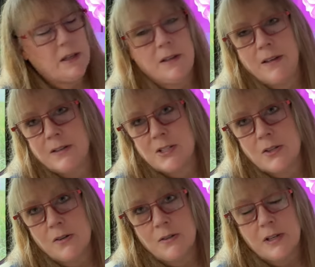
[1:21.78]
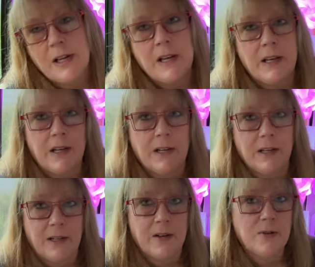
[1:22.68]
hit start.
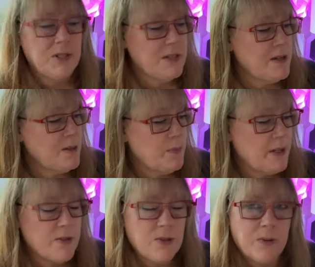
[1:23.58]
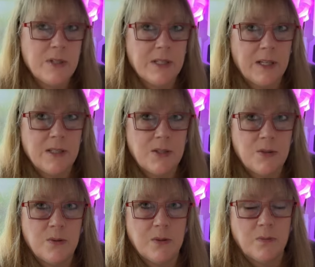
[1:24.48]
It airs it up. And as soon as it gets
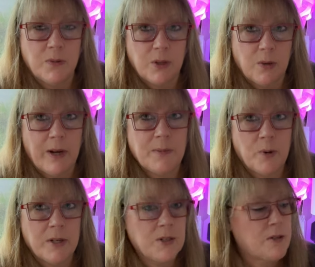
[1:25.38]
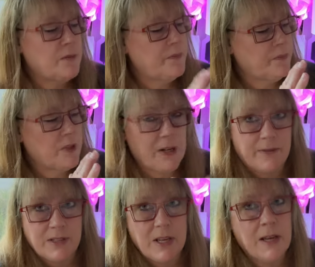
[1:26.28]
to the, the correct pressure that
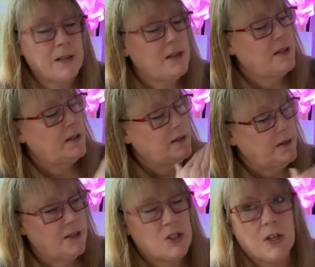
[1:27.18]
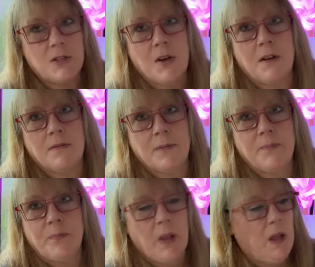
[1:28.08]
I've set, it shuts off.
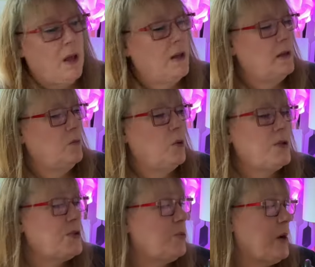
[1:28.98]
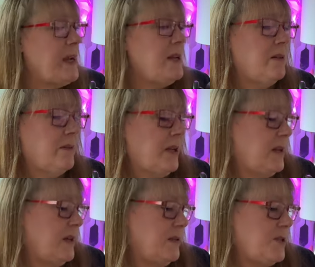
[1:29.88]
Uh, works great.
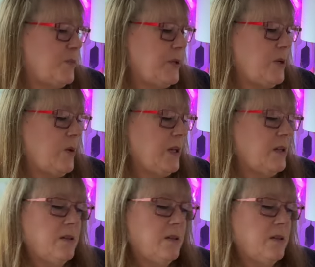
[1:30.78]
Uh, it's pretty quick